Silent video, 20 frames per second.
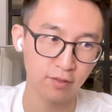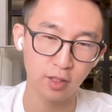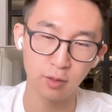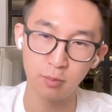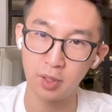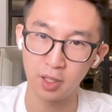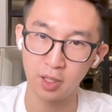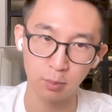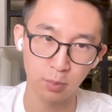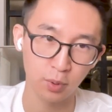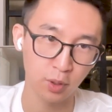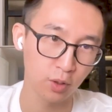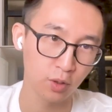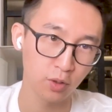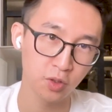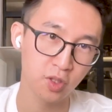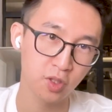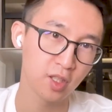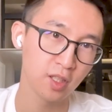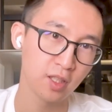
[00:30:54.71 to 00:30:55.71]
Didn't make a
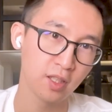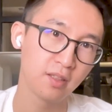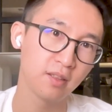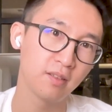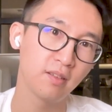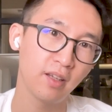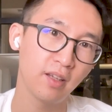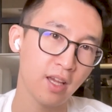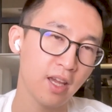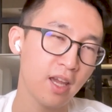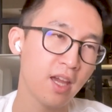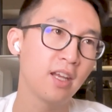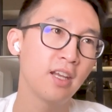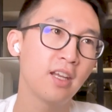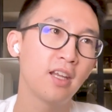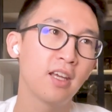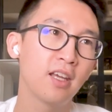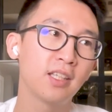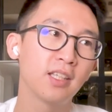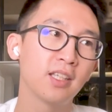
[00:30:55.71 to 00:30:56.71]
post. Didn't,
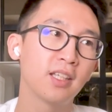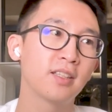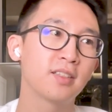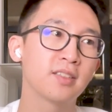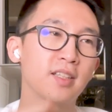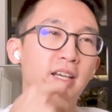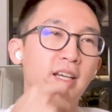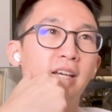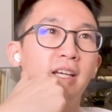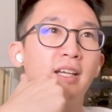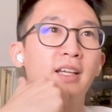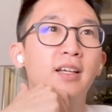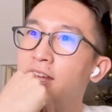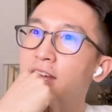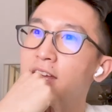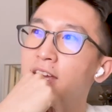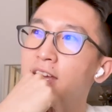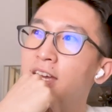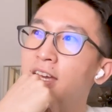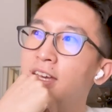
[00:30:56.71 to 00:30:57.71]
and that's like
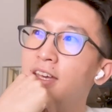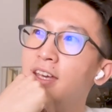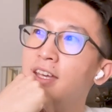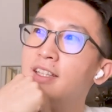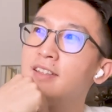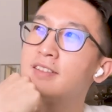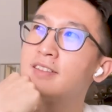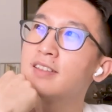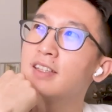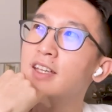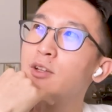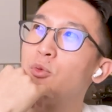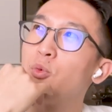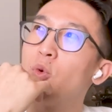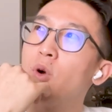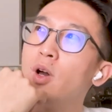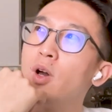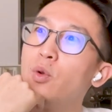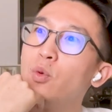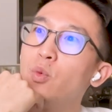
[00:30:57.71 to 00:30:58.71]
it's in
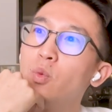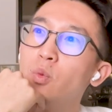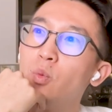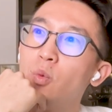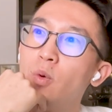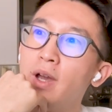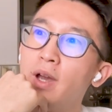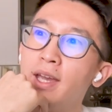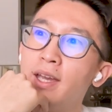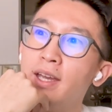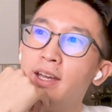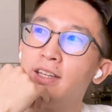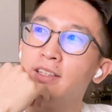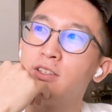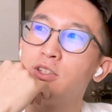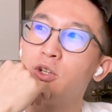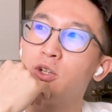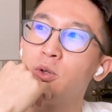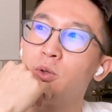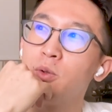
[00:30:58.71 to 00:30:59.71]
one way I
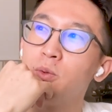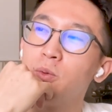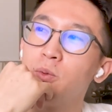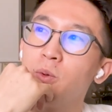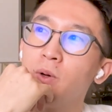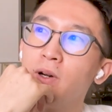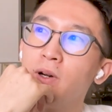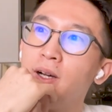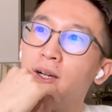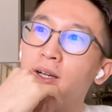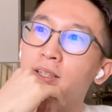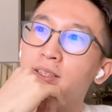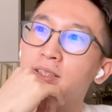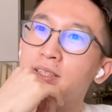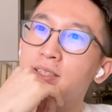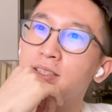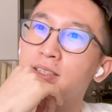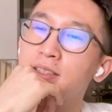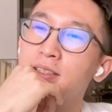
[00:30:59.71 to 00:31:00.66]
don't want